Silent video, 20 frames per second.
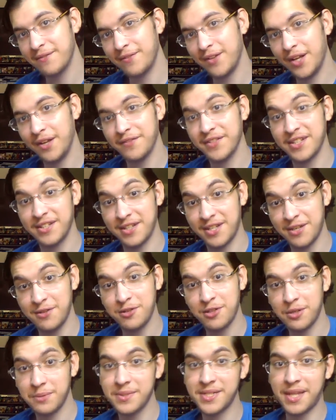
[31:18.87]
involved and
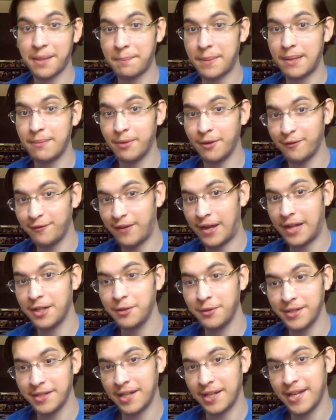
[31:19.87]
the YouTubers that people
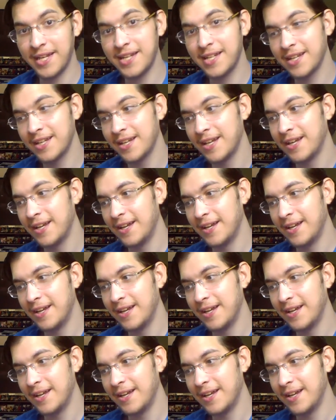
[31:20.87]
follow and like.